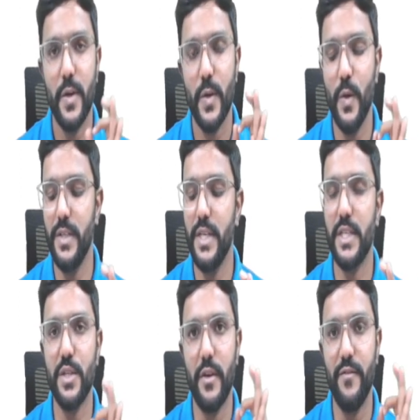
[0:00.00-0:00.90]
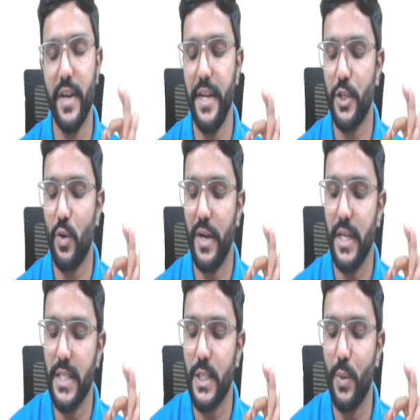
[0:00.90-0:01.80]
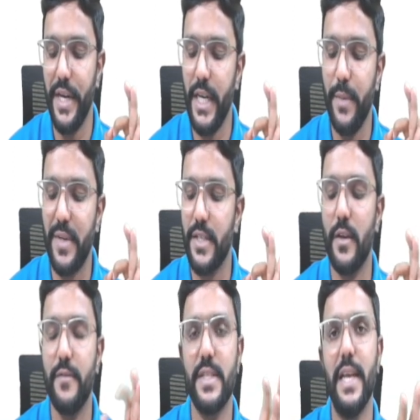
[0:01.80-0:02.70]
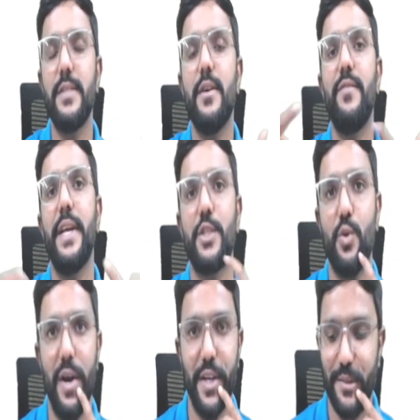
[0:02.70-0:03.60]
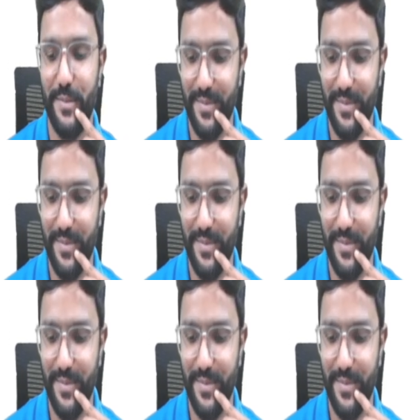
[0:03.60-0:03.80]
Closing stock for each quarter is 20% of sales of next quarter.